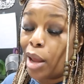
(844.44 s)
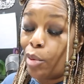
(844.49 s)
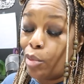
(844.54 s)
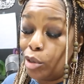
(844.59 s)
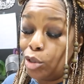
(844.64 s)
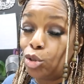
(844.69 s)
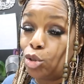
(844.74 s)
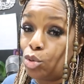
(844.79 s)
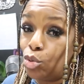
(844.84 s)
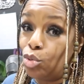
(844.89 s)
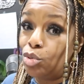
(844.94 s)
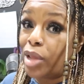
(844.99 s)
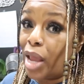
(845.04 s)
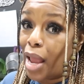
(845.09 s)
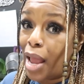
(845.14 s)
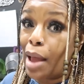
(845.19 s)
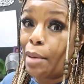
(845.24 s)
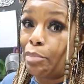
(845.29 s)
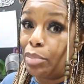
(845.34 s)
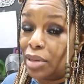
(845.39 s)
they were in school
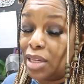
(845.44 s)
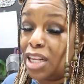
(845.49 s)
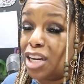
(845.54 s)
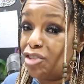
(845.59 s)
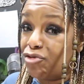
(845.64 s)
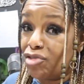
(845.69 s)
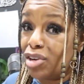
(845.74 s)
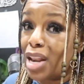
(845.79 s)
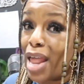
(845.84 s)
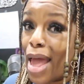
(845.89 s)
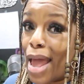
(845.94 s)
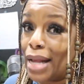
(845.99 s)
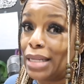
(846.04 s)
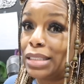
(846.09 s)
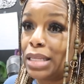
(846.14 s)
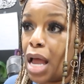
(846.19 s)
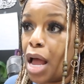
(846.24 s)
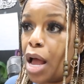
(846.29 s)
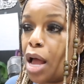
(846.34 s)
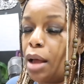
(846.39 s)
they had plenty of
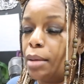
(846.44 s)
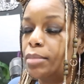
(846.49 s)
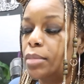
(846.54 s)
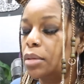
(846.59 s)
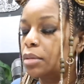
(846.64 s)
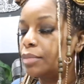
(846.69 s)
relaxed time